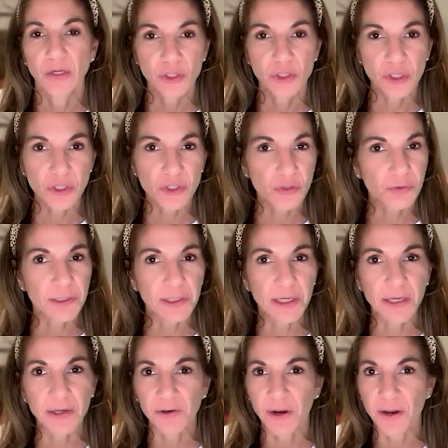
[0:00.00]
just to
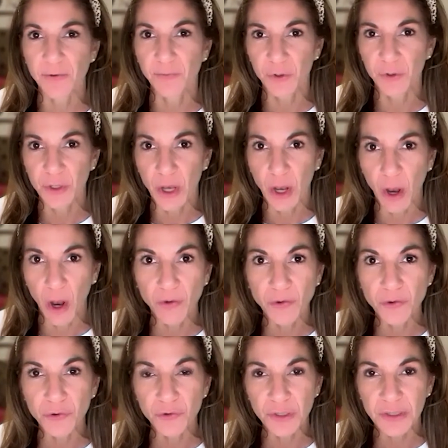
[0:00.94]
reiterate for the
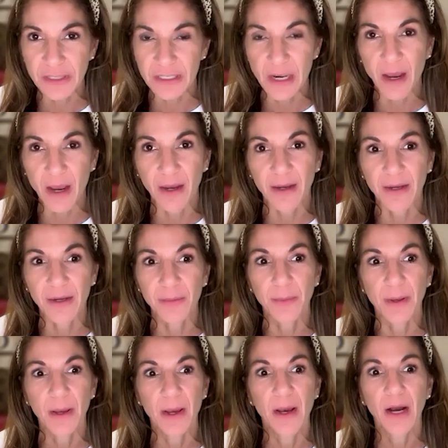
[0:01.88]
100th
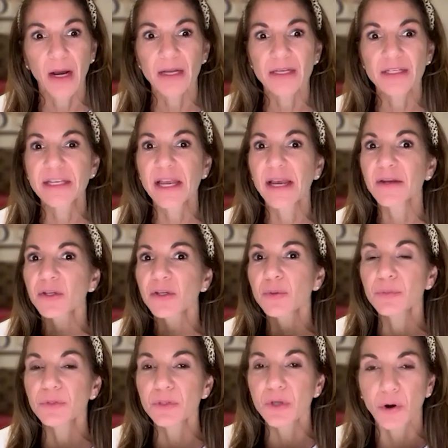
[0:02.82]
time,
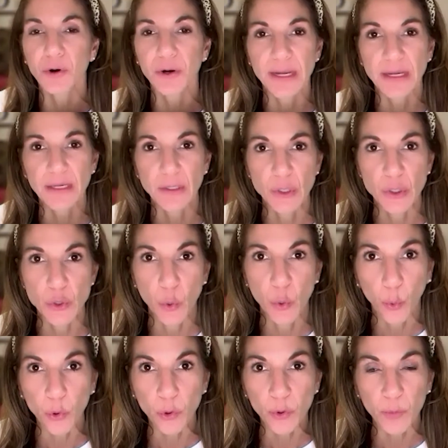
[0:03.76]
addendums are a
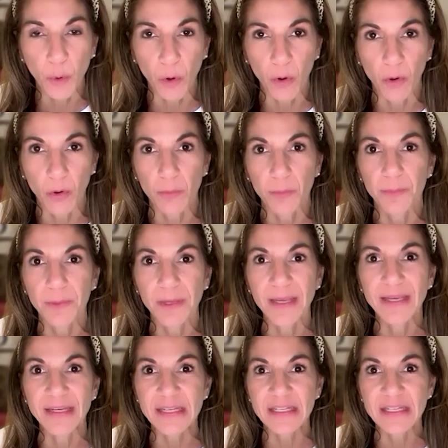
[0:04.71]
normal
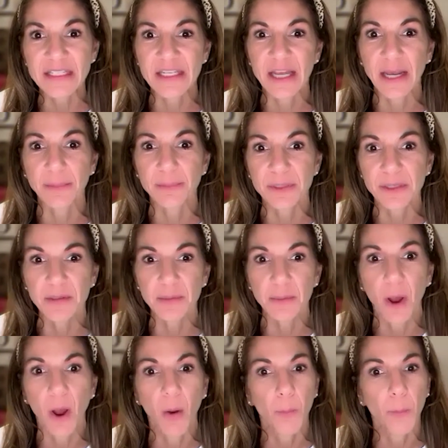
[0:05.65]
and
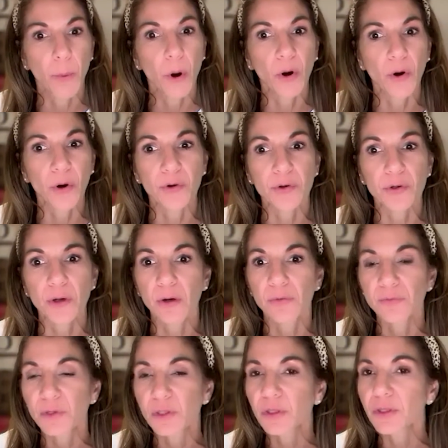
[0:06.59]
accepted part
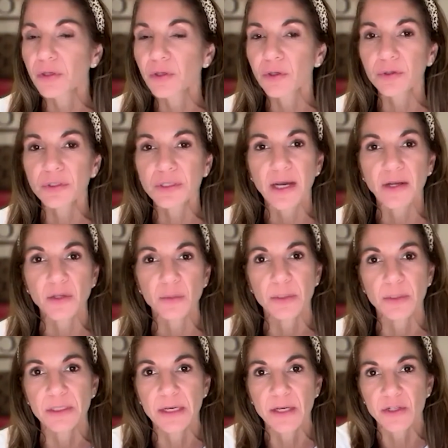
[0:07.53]
of clinical
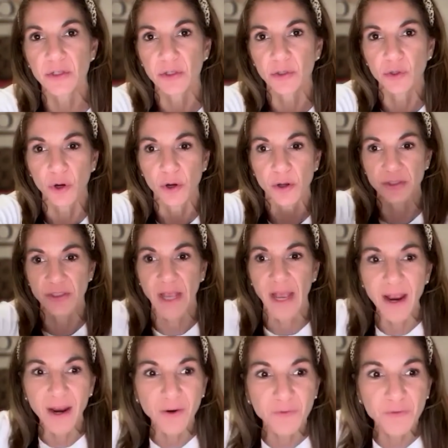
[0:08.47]
documentation across
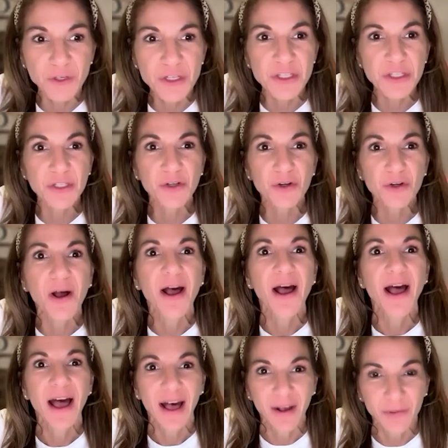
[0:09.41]
every single
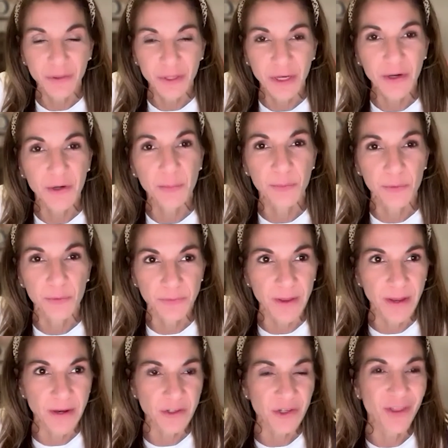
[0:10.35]
healthcare
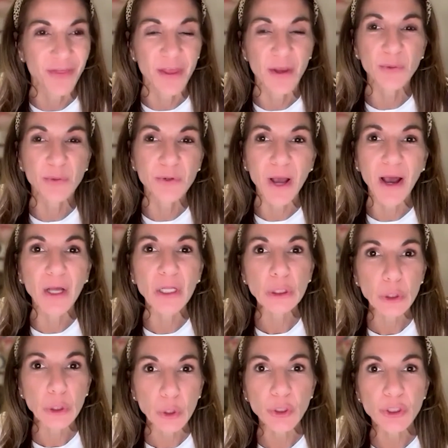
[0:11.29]
profession. They are not
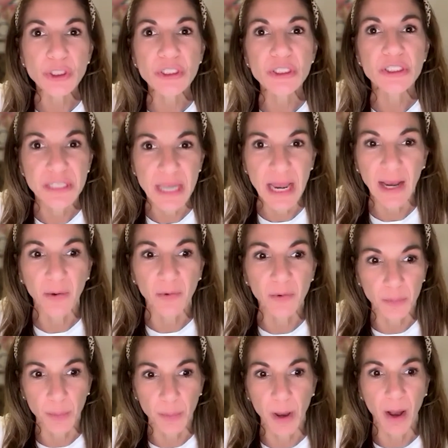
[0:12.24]
looked down
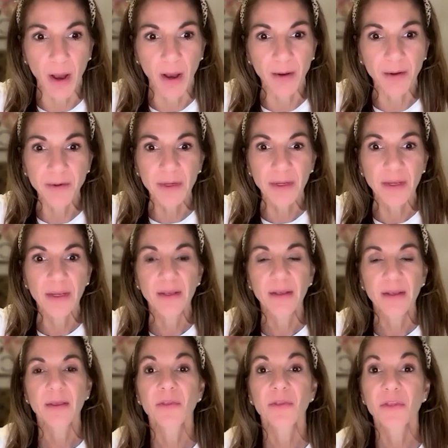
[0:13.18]
upon.
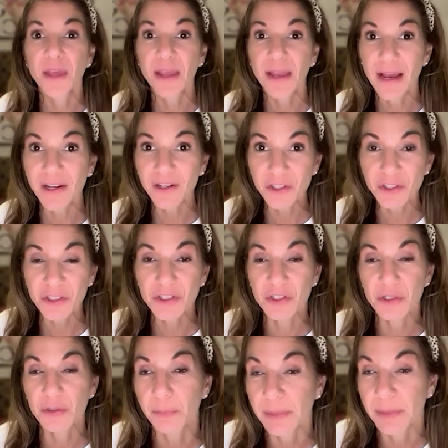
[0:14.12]
They actually,
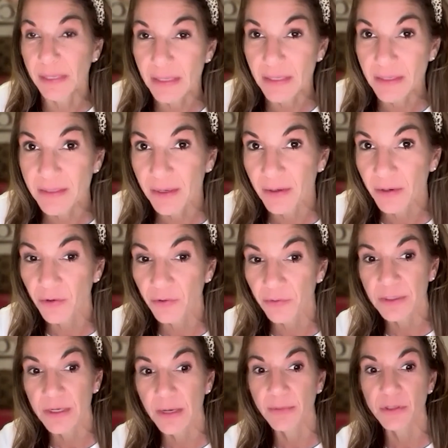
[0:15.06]
to me,
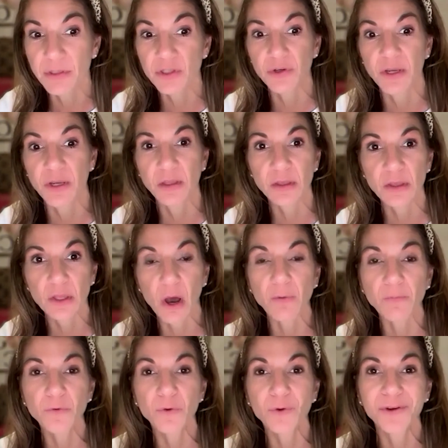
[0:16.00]
demonstrate
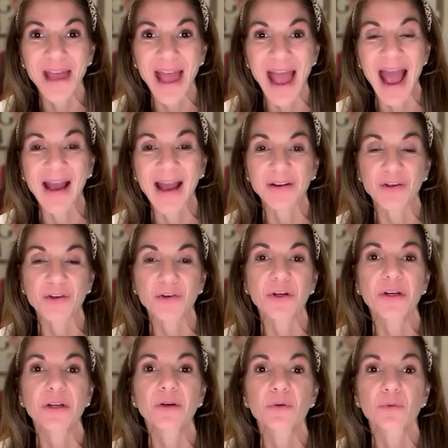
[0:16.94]
thoughtful and
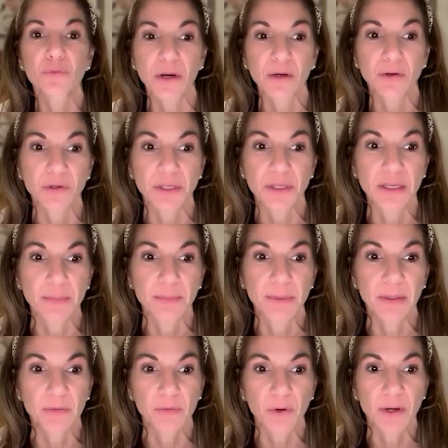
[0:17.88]
accurate record
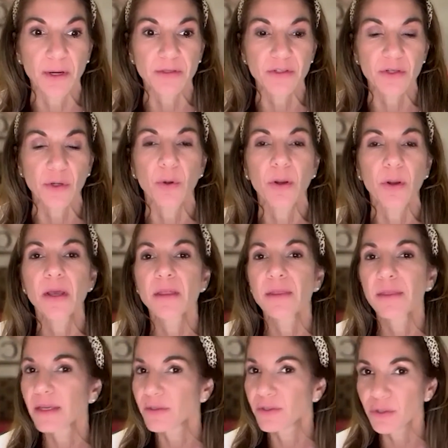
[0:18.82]
keeping, right? So
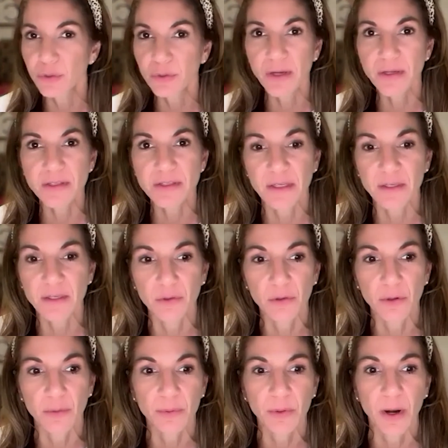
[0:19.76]
they do not
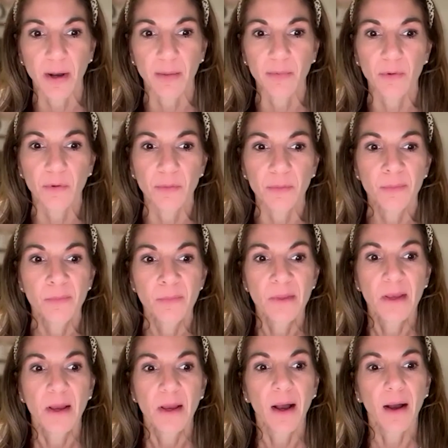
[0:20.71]
signal a problem.
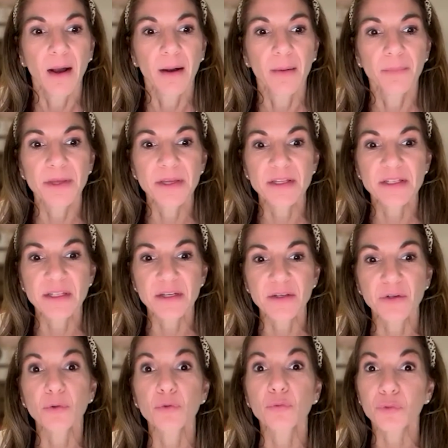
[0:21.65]
They
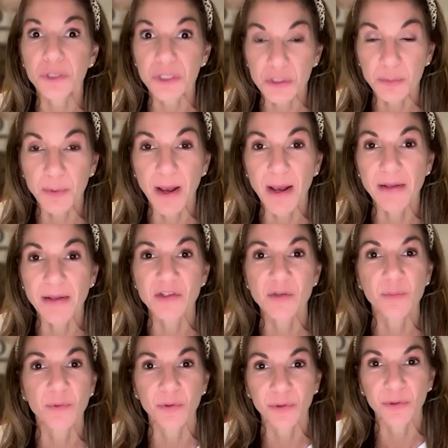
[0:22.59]
signal
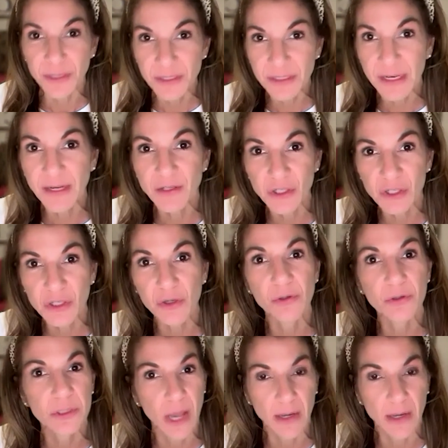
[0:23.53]
responsible,
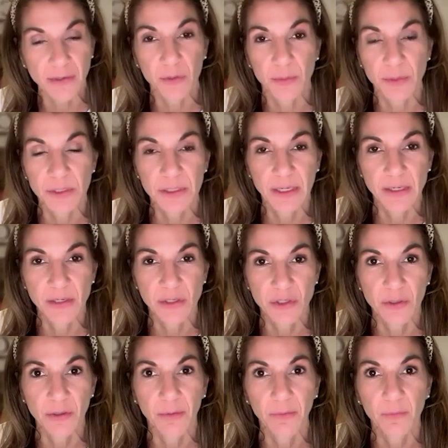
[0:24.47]
intentional
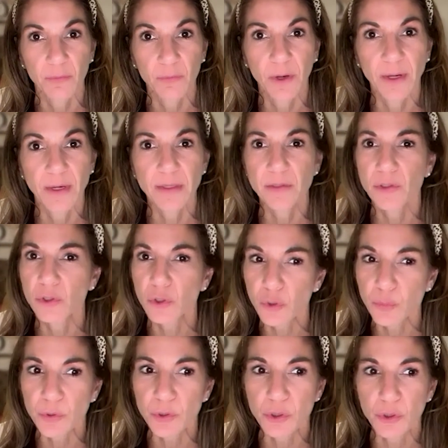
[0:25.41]
documentation, right?
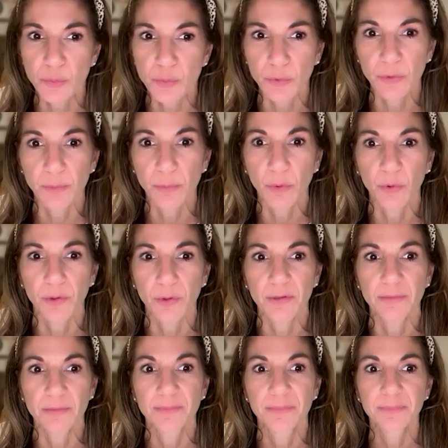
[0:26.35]
Super, super
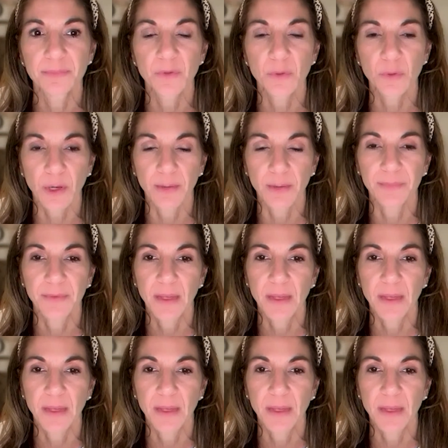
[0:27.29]
important. Okay.